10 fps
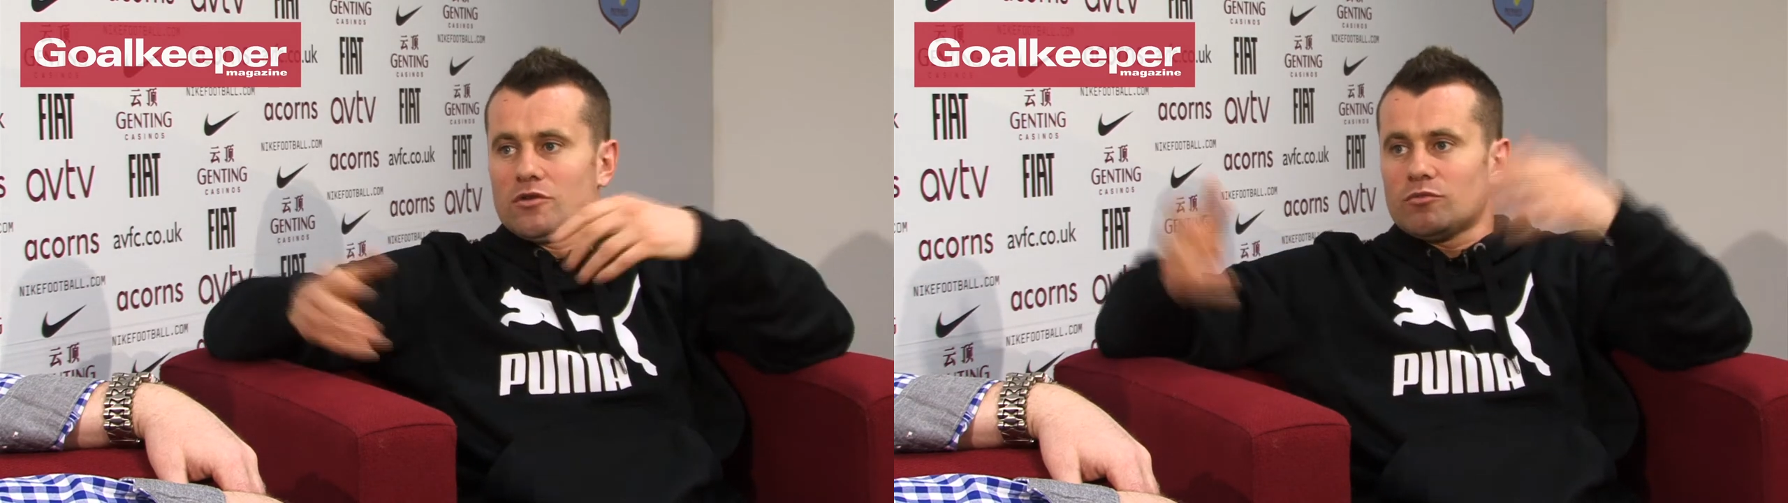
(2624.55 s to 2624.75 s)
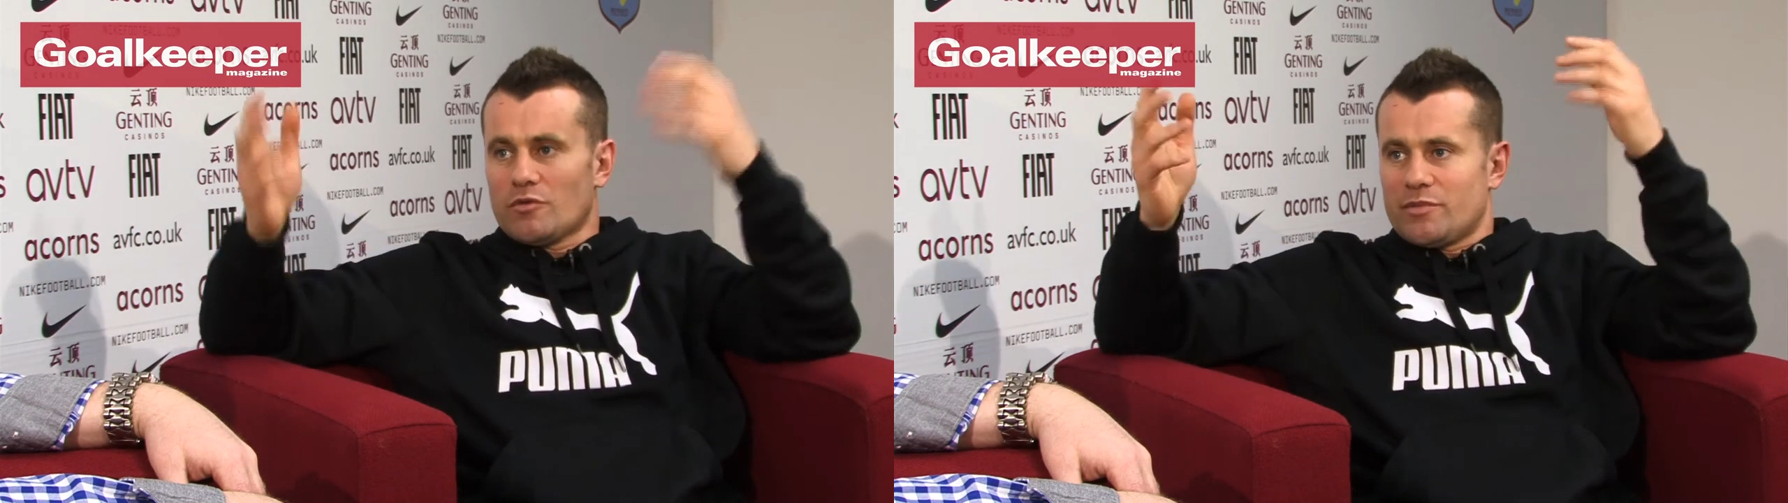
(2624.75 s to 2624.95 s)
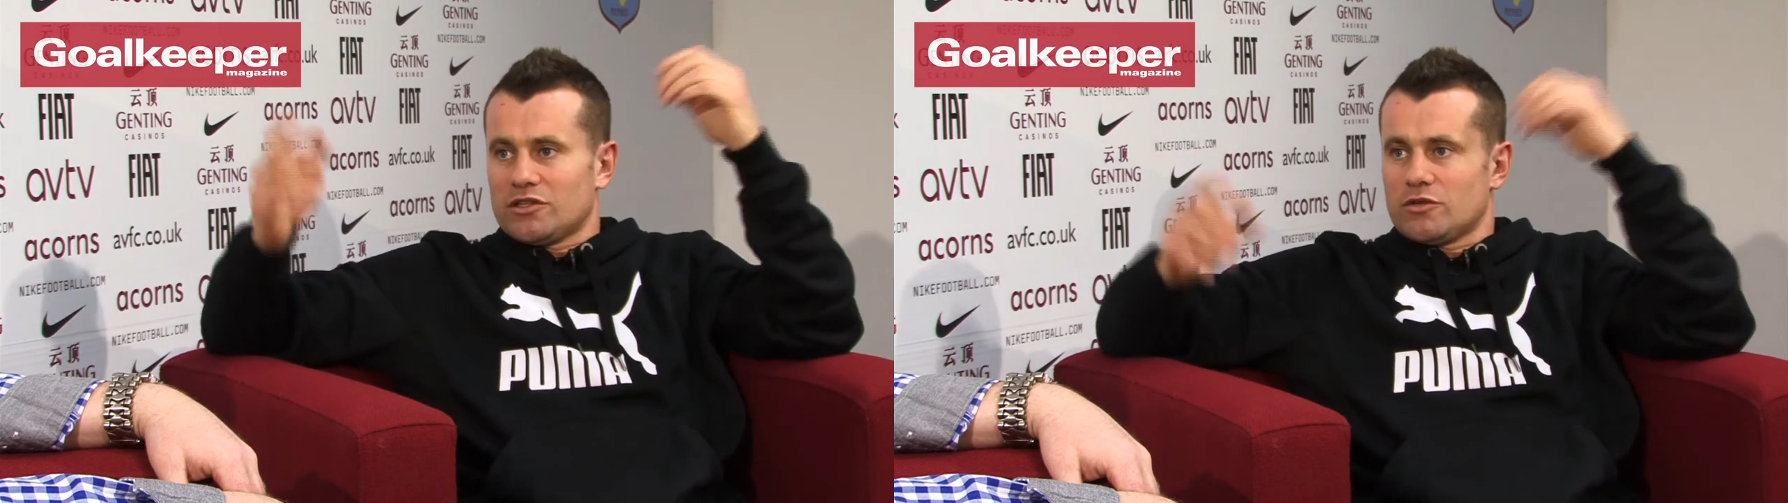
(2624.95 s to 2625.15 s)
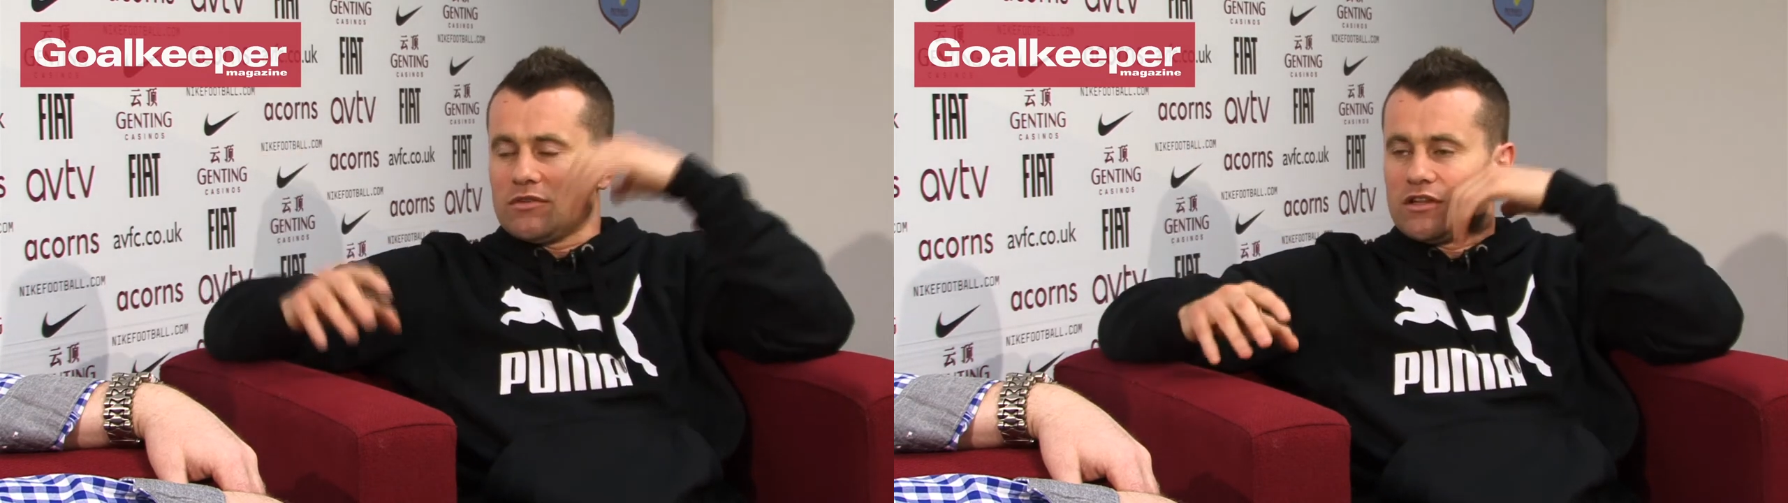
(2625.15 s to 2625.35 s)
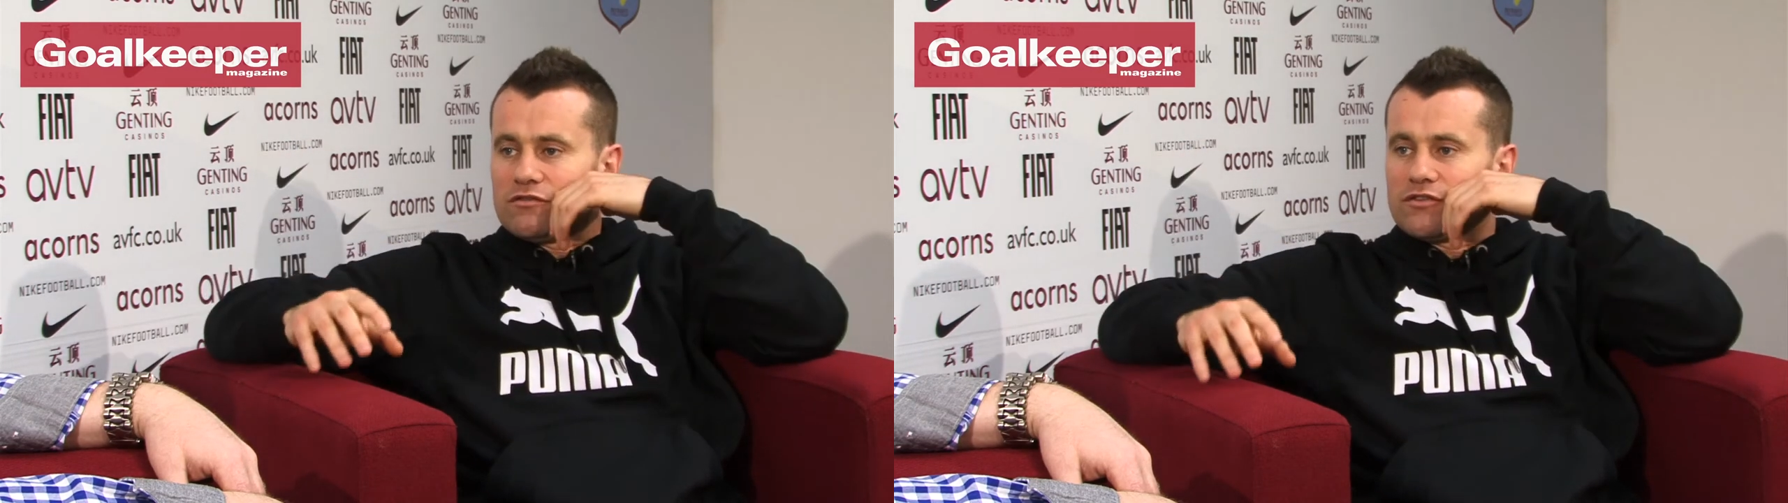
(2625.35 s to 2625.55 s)
we build up with
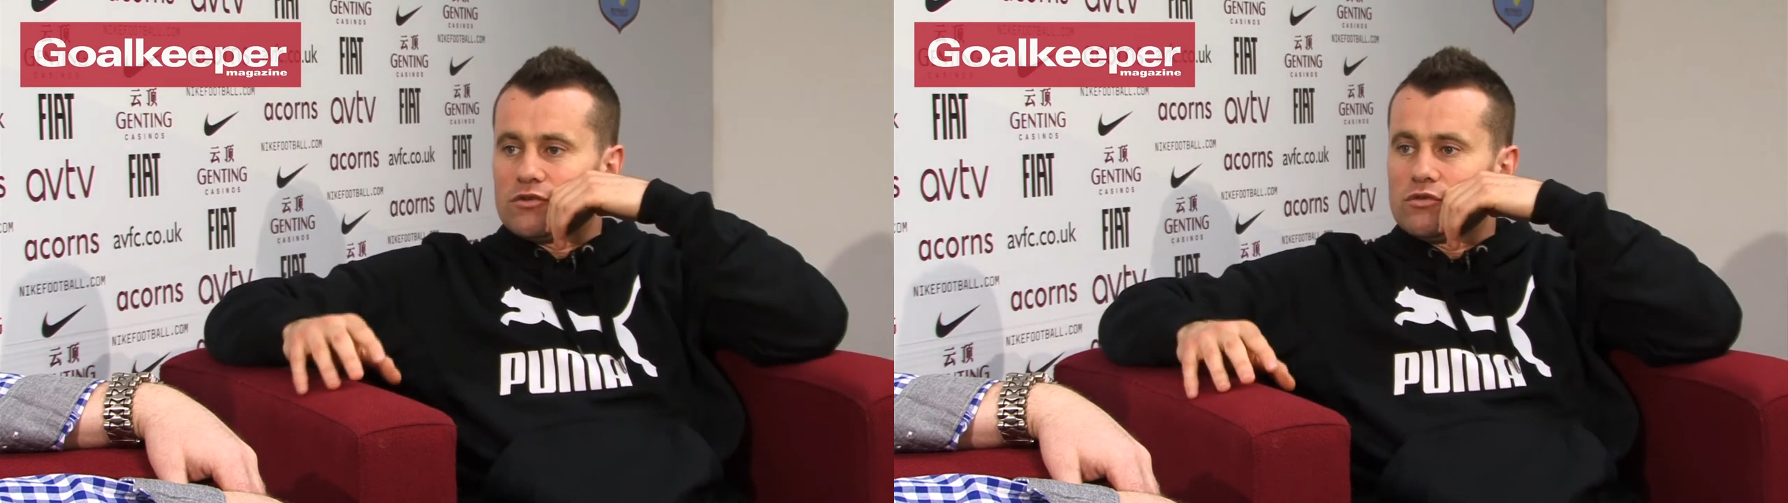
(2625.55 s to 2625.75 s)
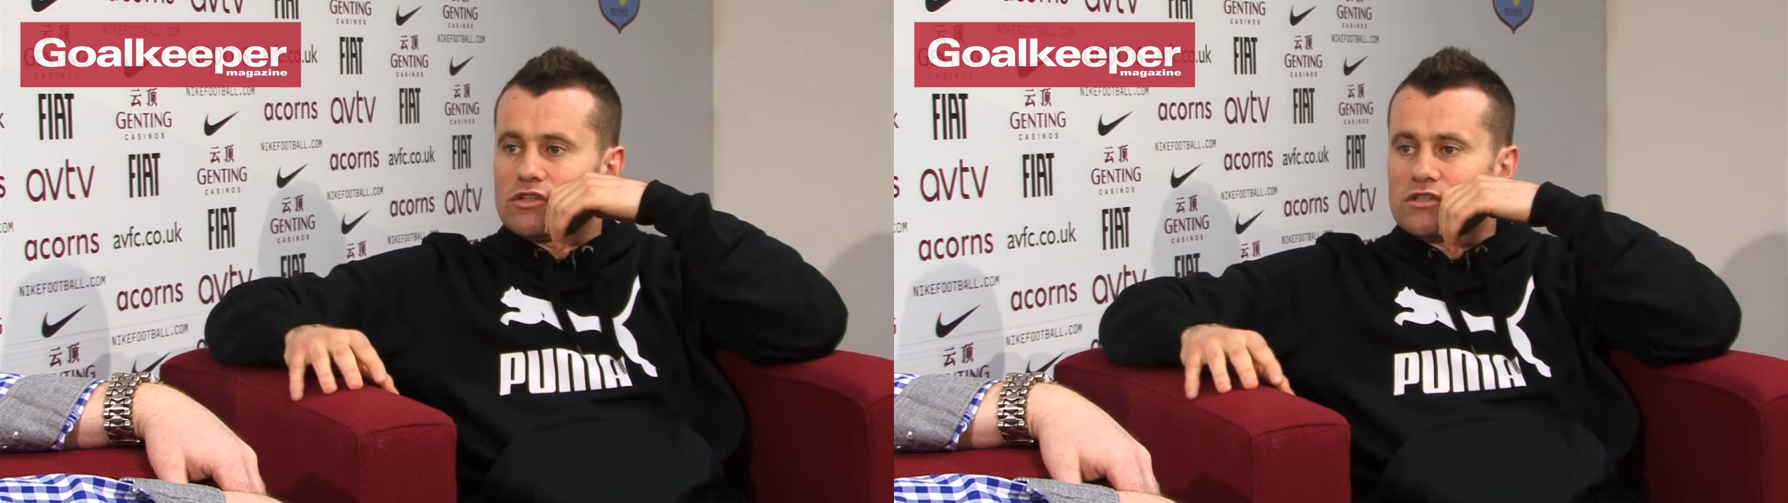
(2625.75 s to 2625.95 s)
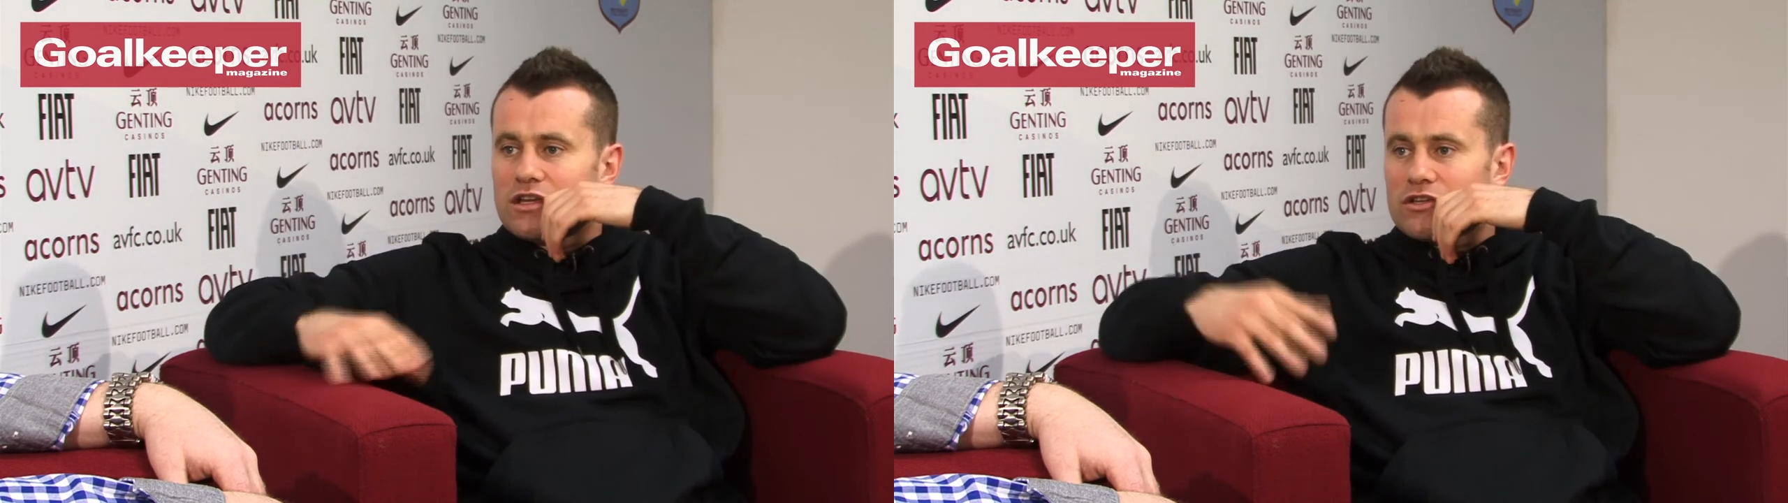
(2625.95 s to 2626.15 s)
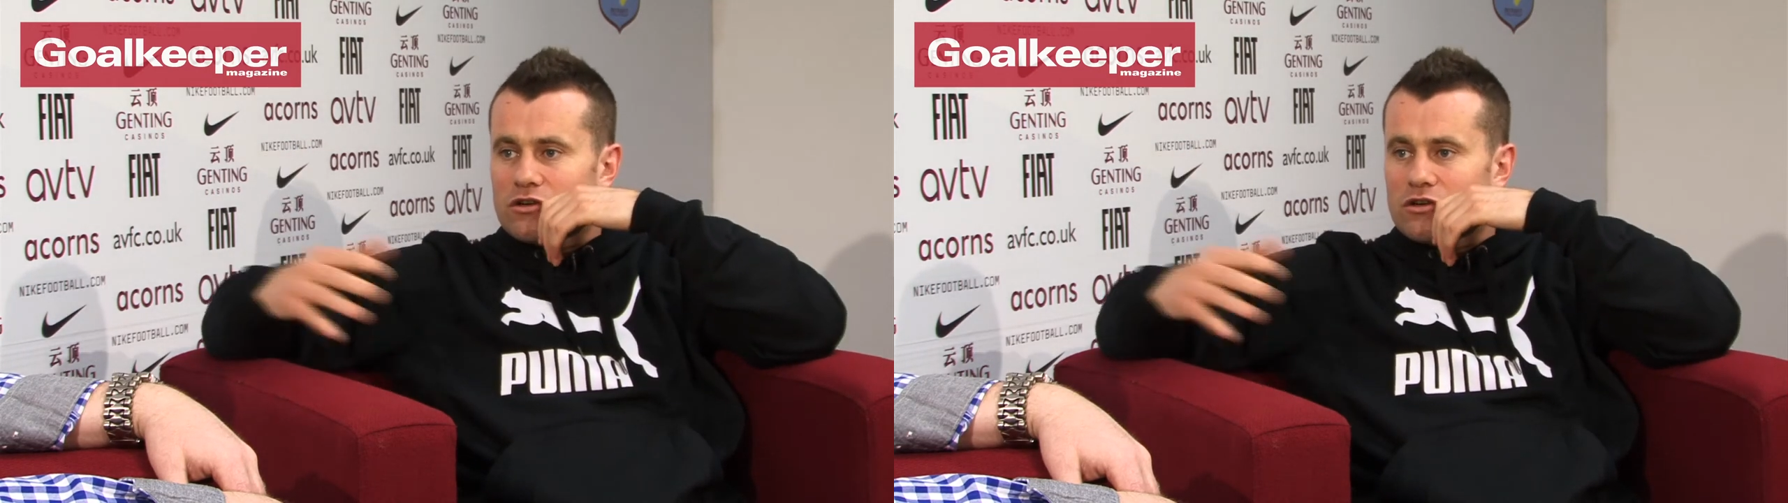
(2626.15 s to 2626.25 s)
little throws just to get